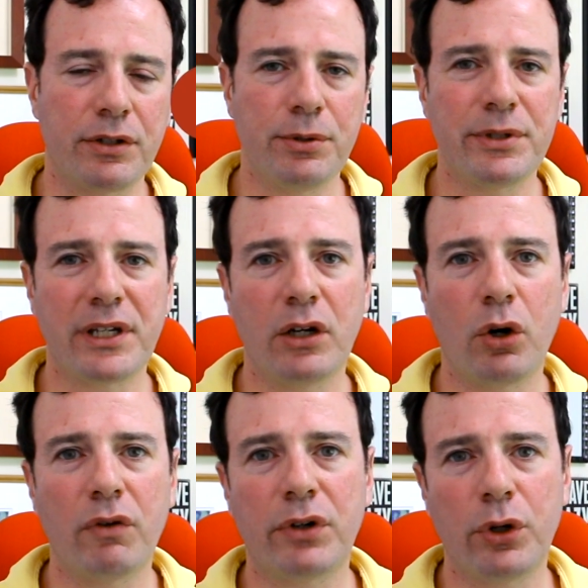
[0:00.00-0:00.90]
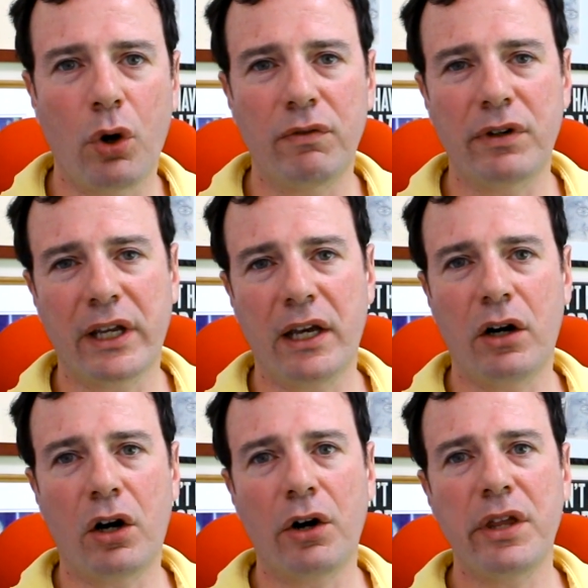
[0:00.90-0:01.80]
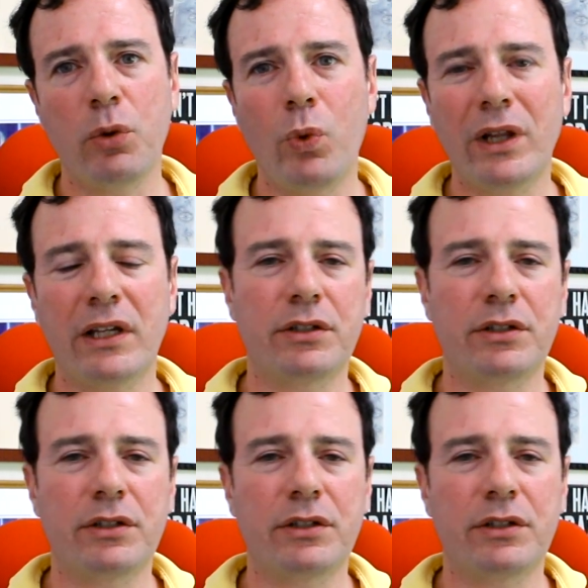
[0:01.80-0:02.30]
using it over and over again, are they willing